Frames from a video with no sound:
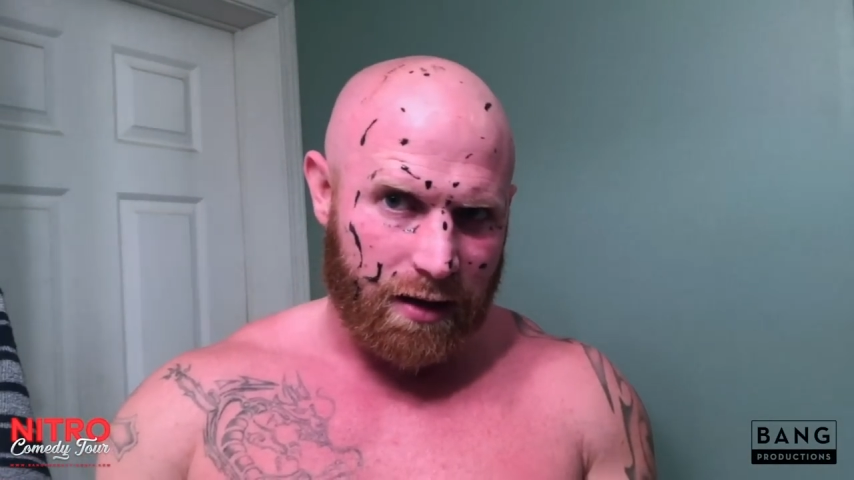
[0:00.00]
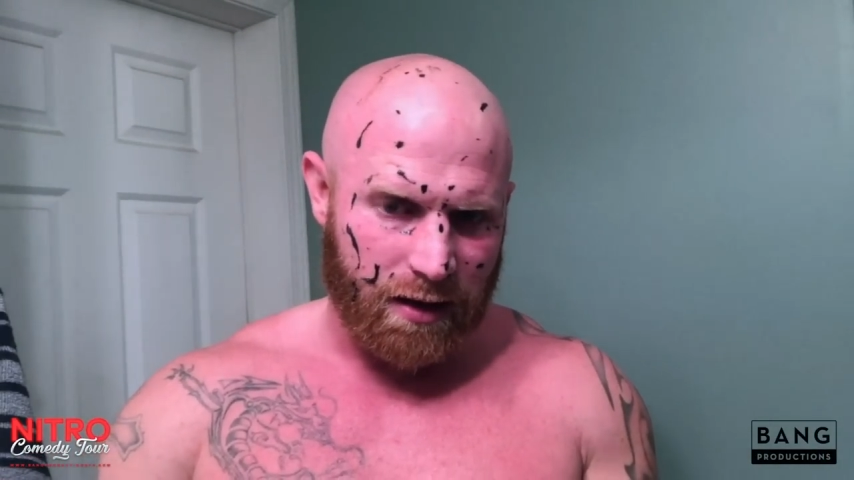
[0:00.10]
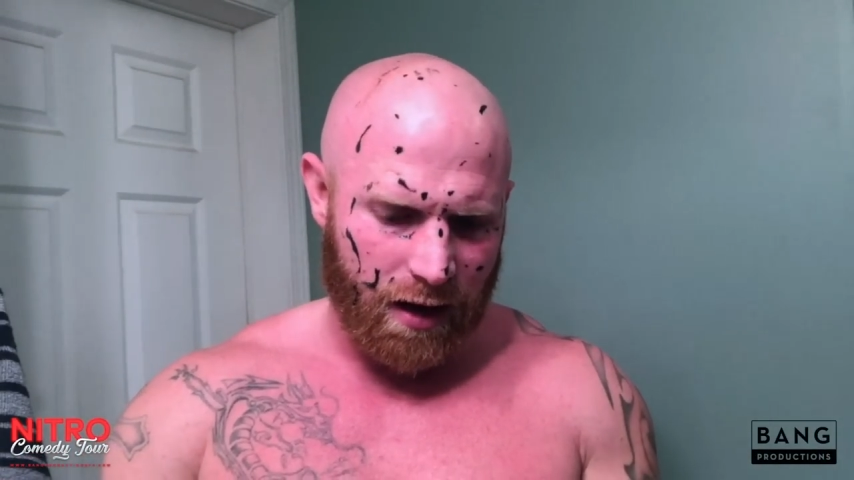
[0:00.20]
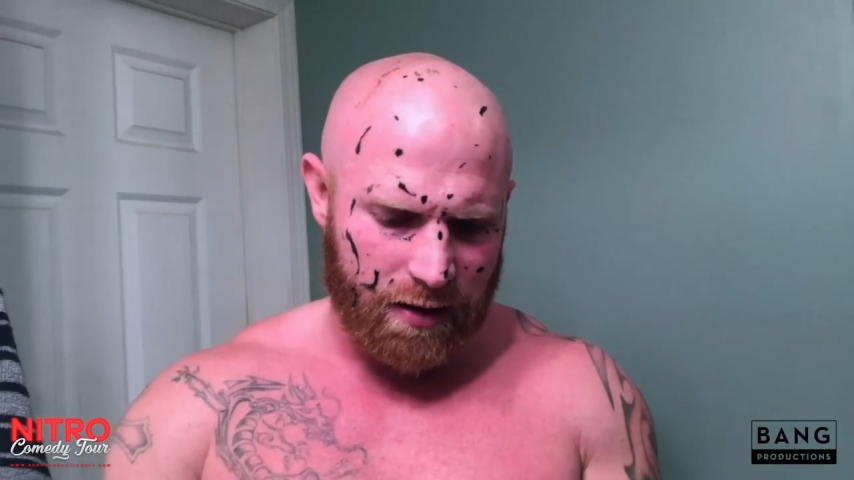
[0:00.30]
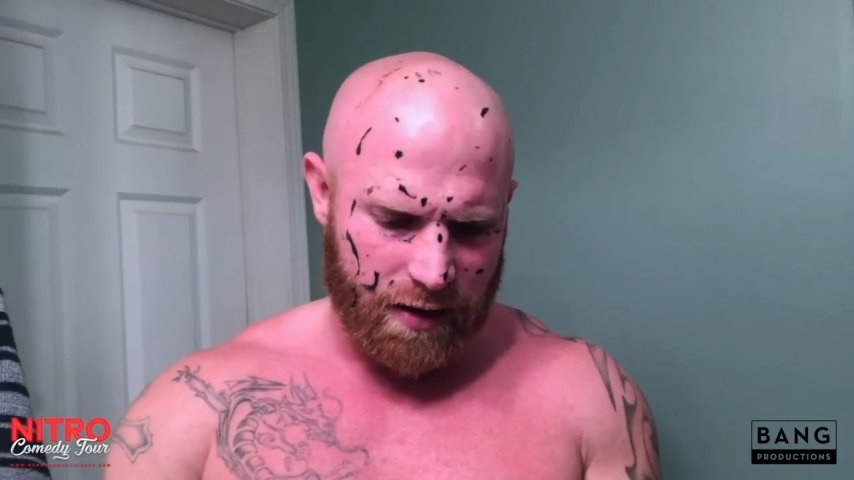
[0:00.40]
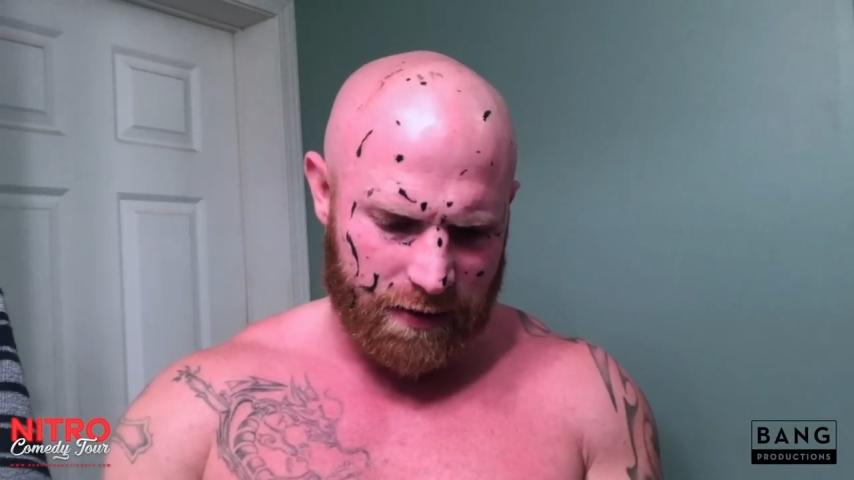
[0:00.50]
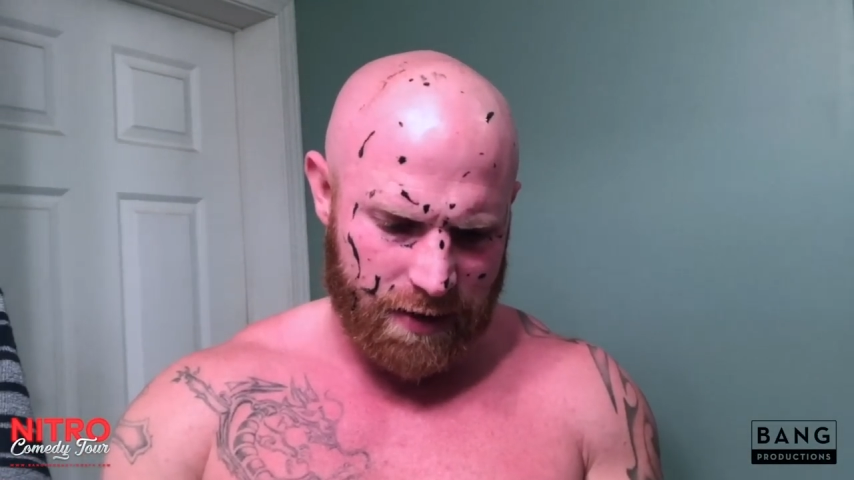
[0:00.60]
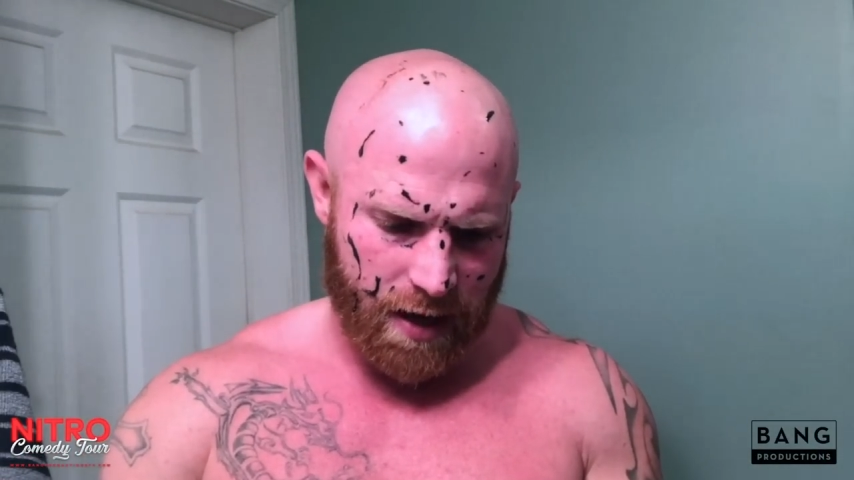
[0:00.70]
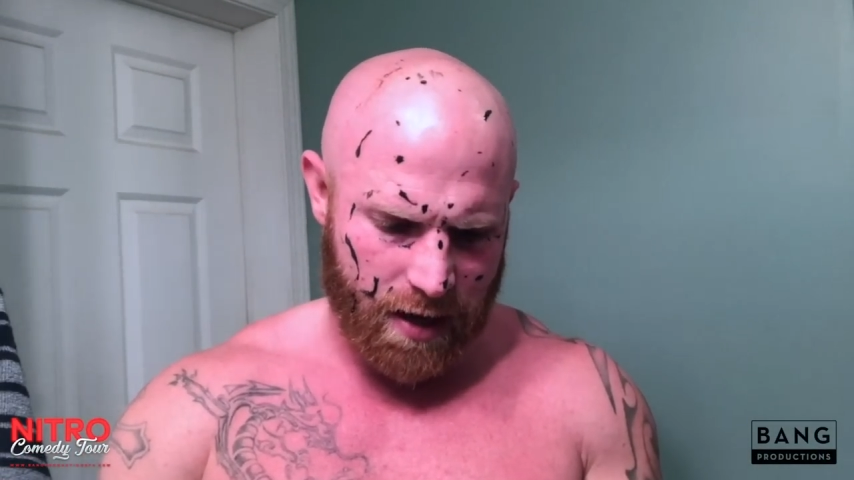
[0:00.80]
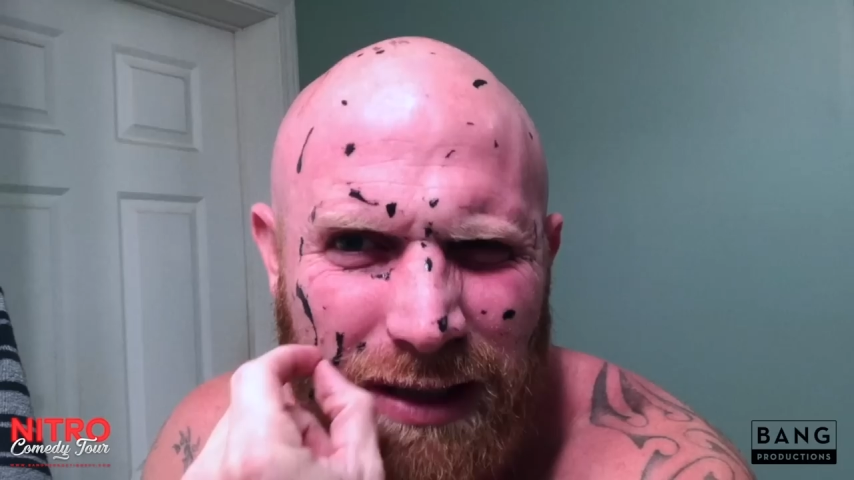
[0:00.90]

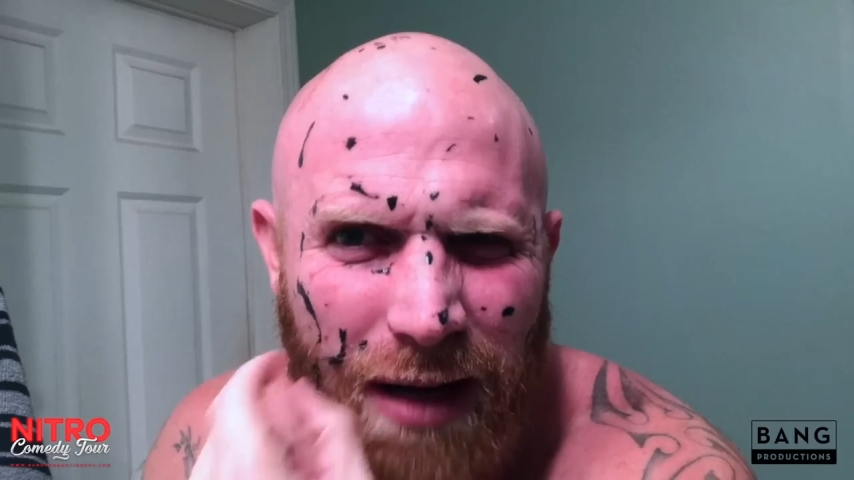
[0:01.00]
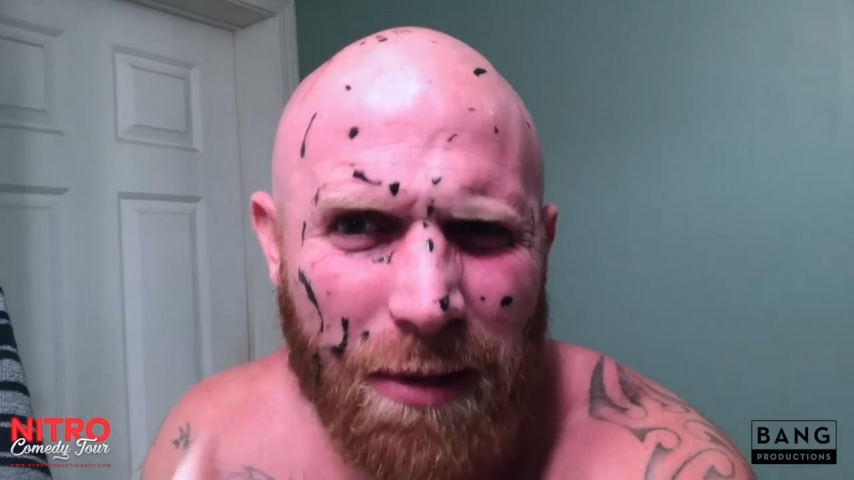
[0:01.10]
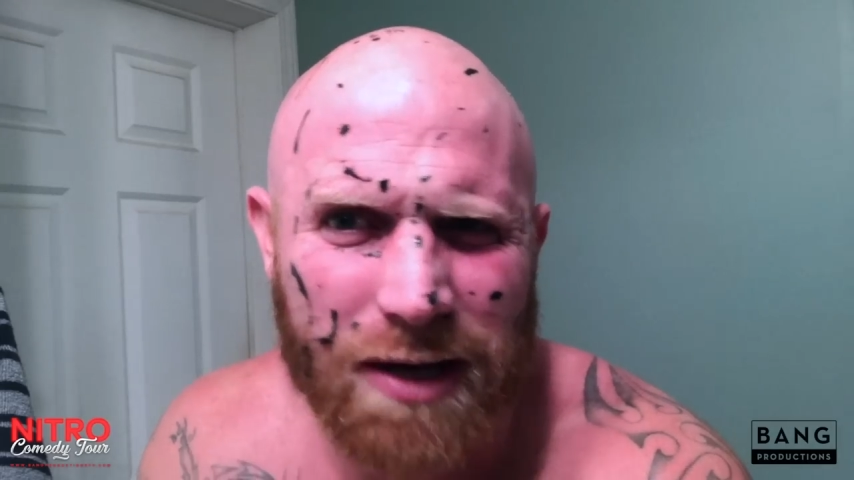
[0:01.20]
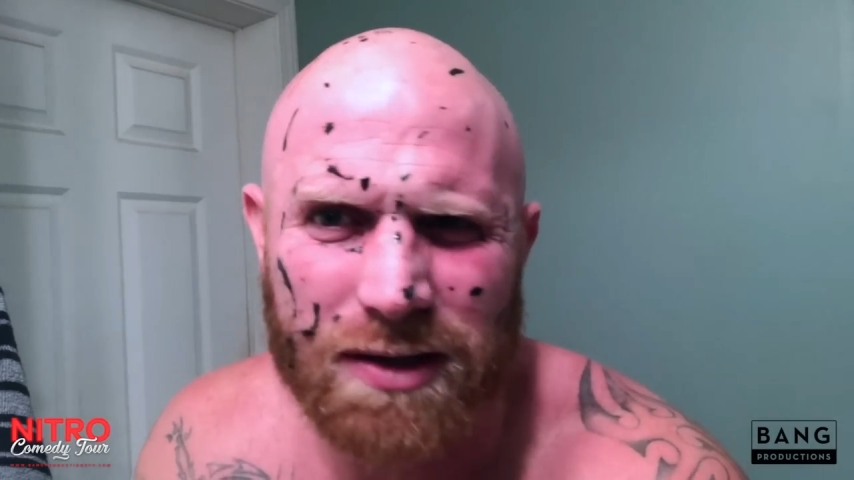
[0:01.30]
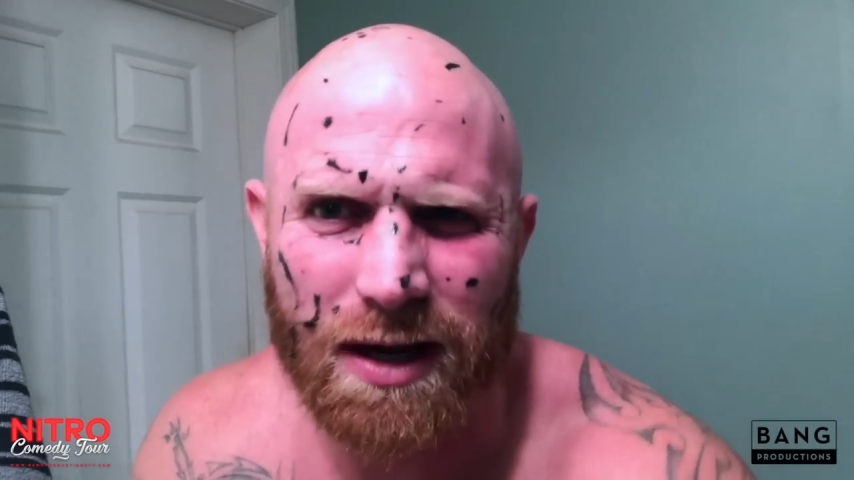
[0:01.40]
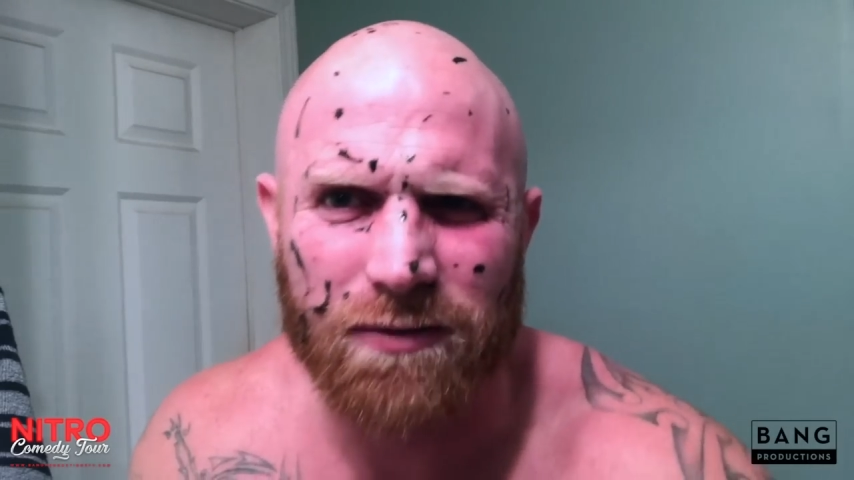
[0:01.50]
Goodness, I might just